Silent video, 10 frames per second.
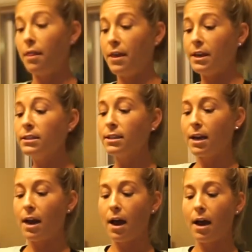this,
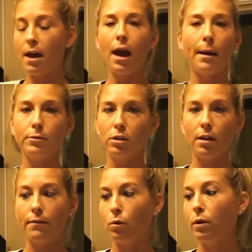and I
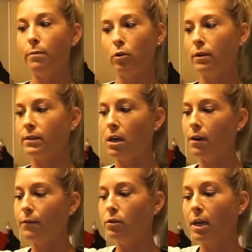absolutely love it. We both have
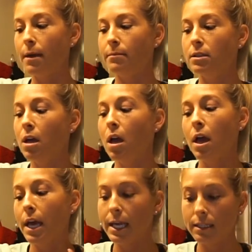done it a few times.
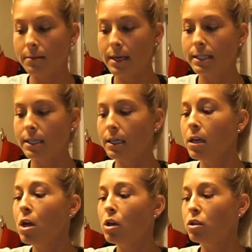It's
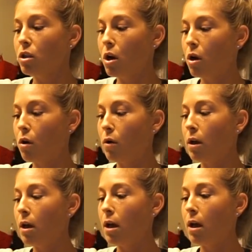amazing. So
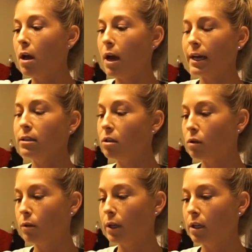I guess
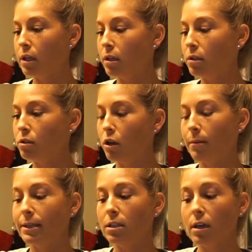I'll quickly show
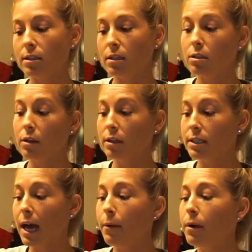you my sauces. So
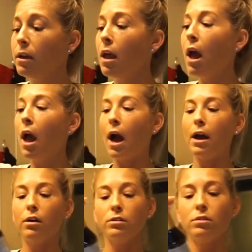there's that one.
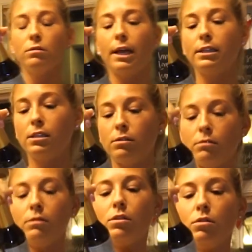I also like
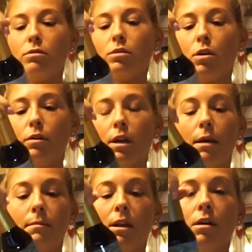to use coconut
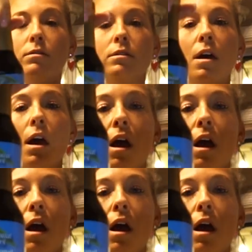aminos